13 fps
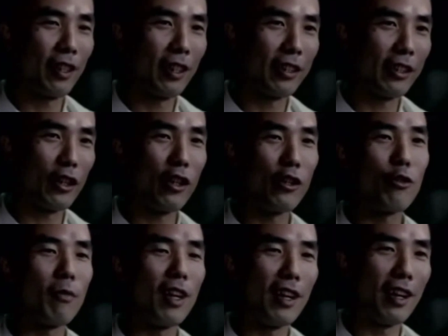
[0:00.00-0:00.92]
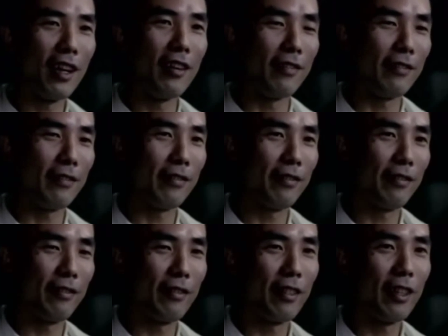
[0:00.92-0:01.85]
Changed my life
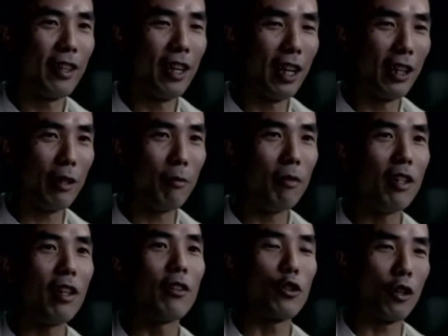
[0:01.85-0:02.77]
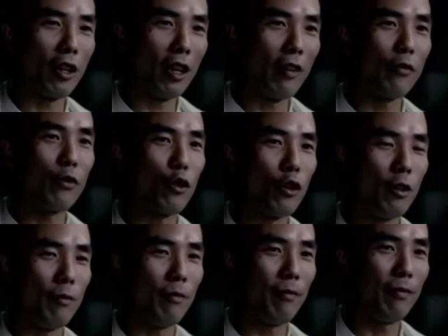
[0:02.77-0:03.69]
and gave me a job.
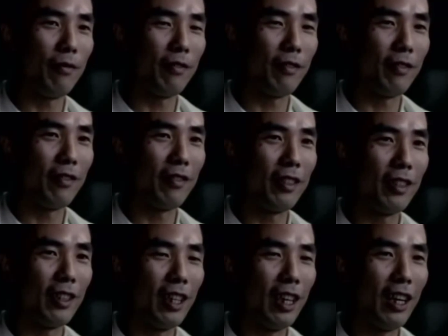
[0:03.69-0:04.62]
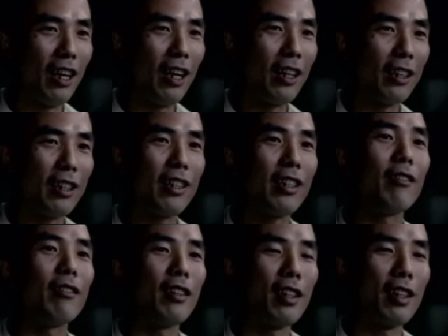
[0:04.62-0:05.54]
I still
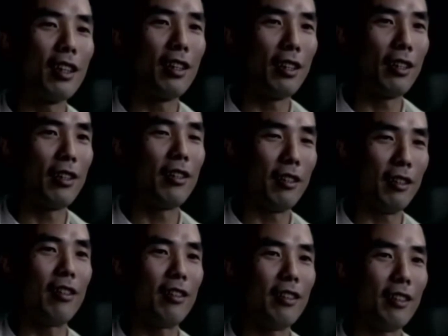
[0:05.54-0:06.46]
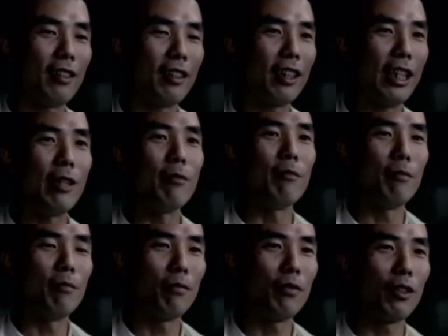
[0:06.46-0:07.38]
keep
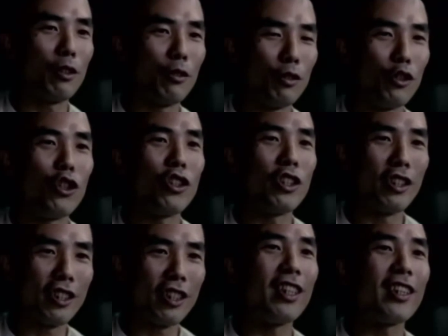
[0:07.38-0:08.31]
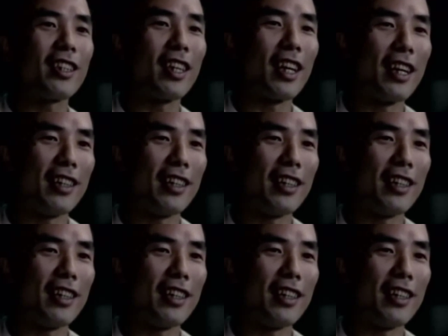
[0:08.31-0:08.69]
to Jesus this night.